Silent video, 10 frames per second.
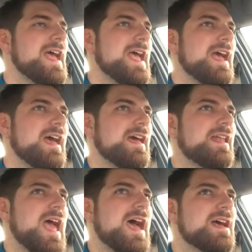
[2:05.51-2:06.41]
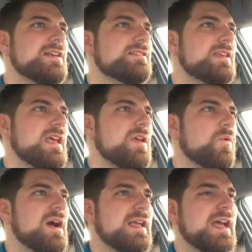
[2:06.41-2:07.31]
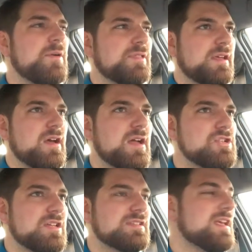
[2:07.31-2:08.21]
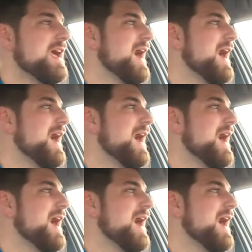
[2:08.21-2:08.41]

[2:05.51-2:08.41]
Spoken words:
And as a white guy with a conscience,